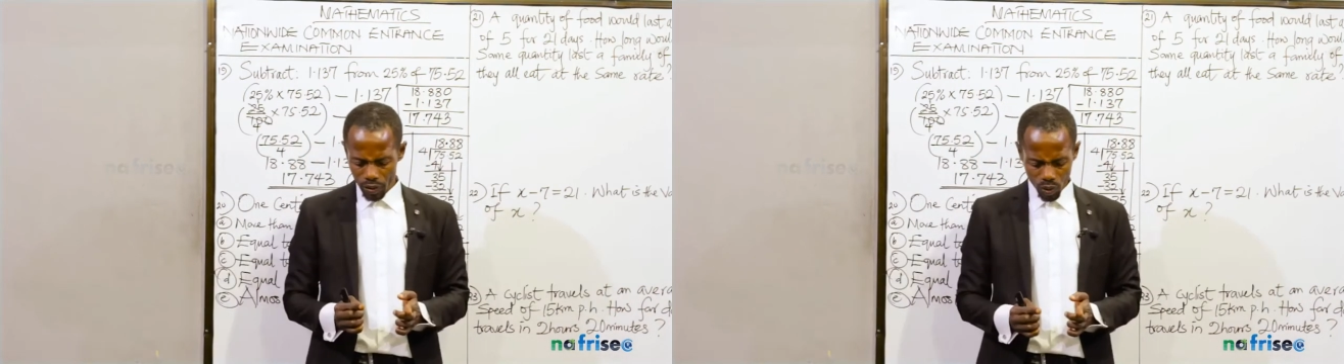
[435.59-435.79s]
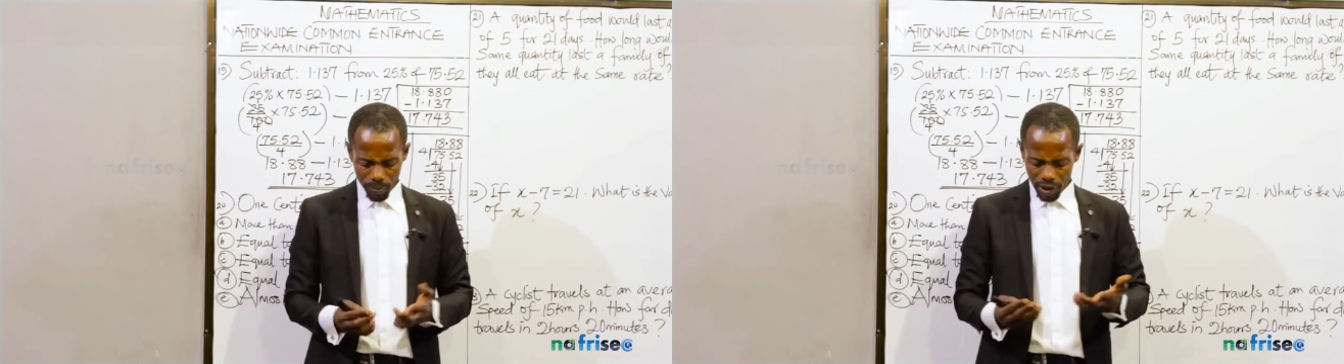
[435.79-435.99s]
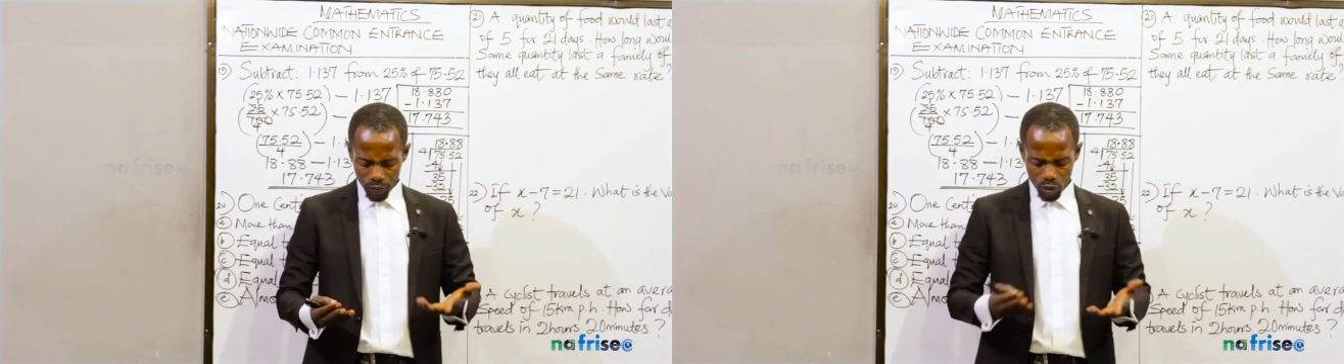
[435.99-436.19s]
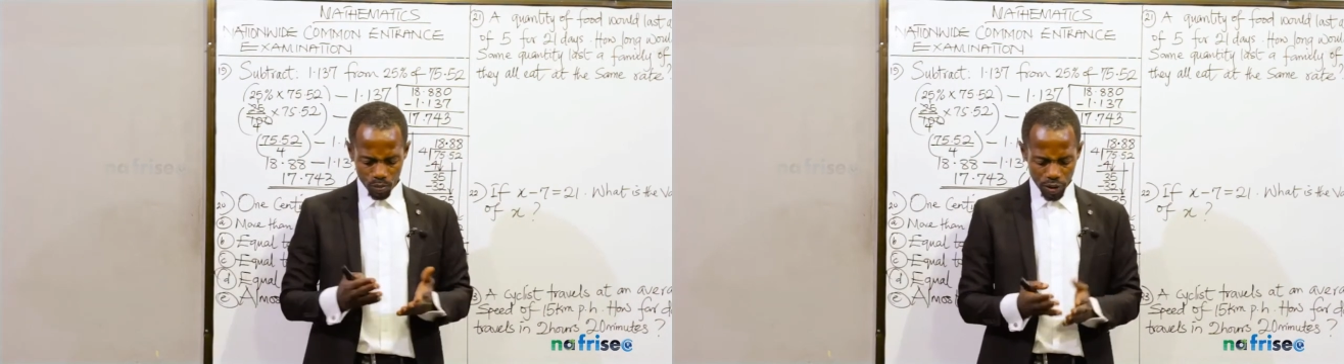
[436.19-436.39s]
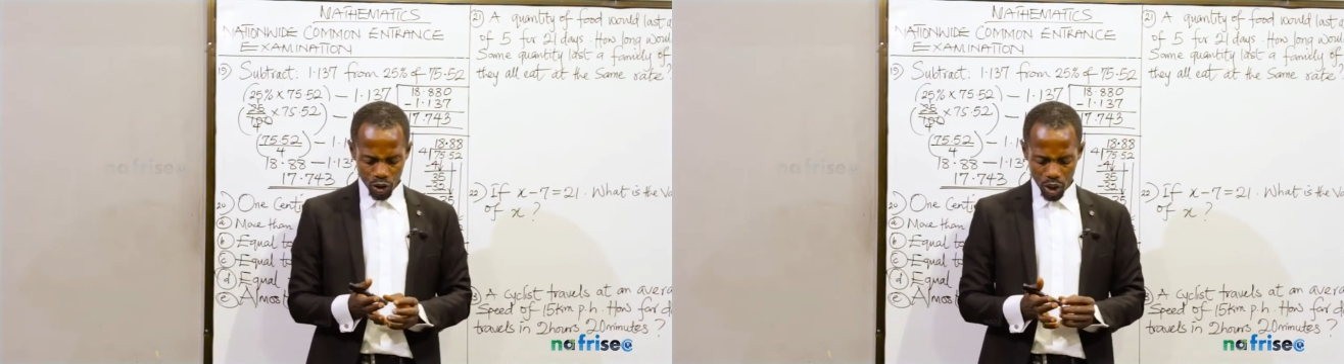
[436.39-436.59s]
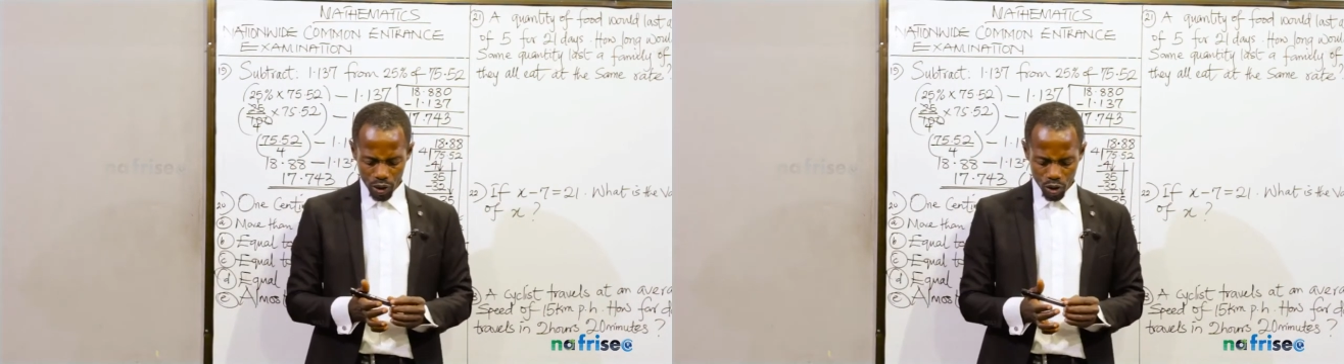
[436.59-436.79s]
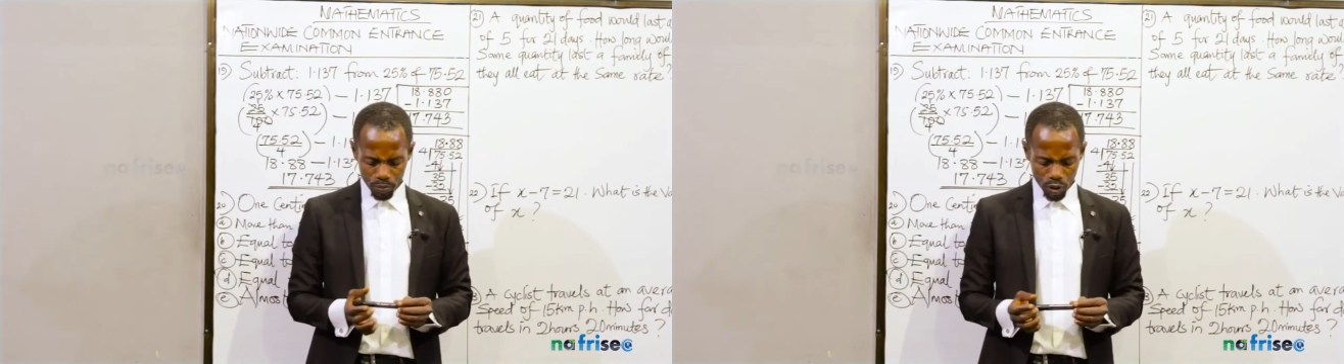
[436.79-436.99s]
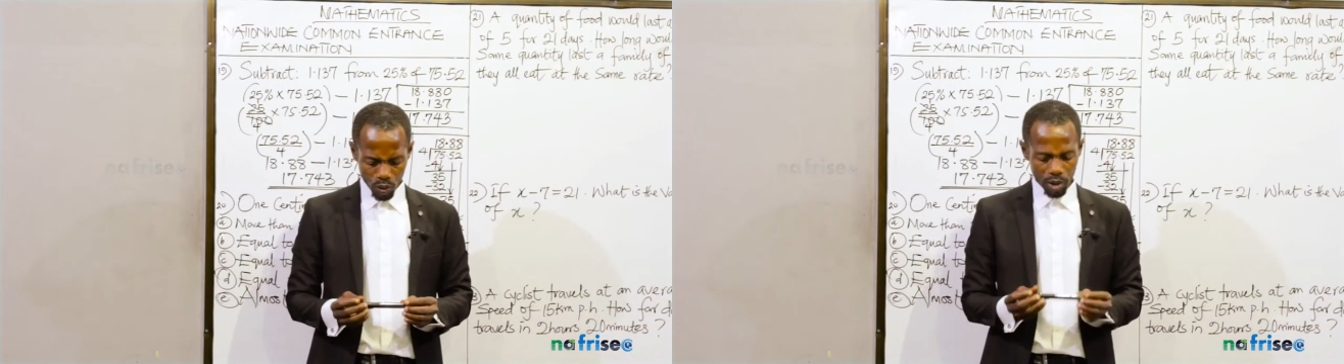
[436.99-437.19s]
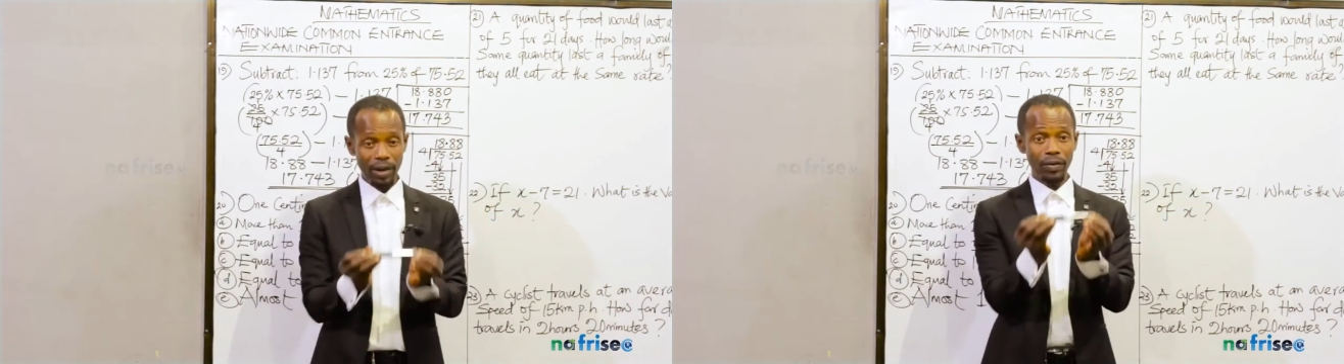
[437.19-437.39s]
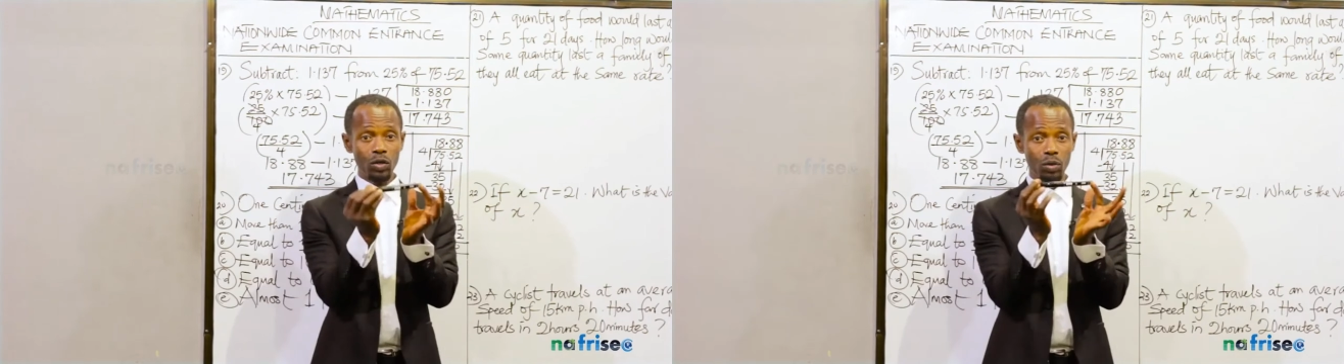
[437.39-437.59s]
What about if you want to measure a notebook? What about
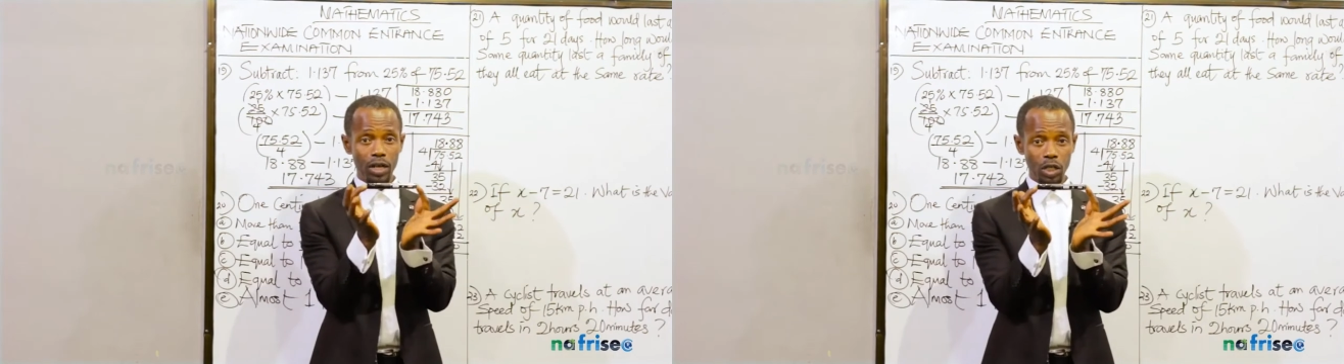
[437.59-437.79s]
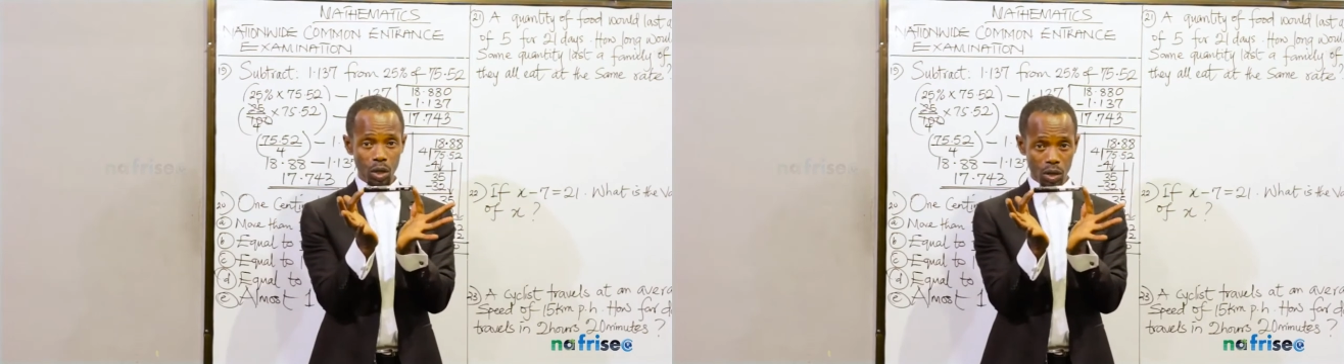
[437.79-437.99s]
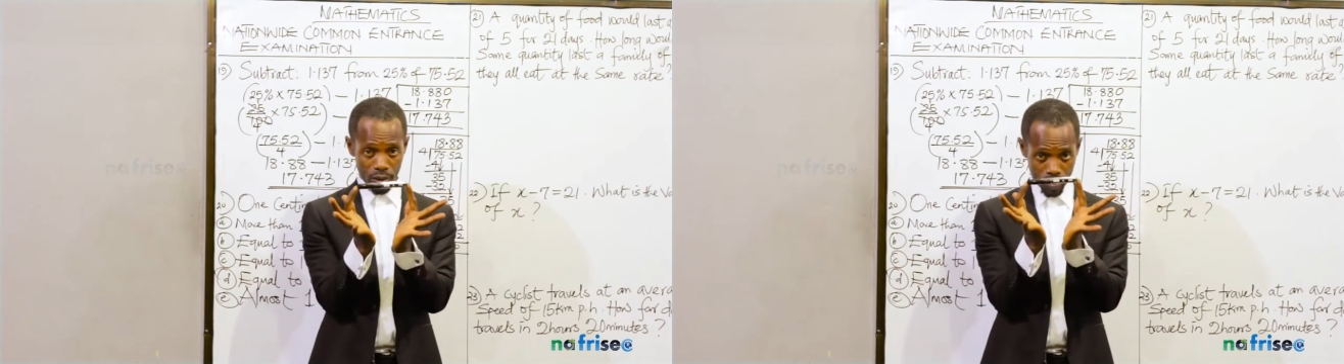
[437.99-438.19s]
if I want to measure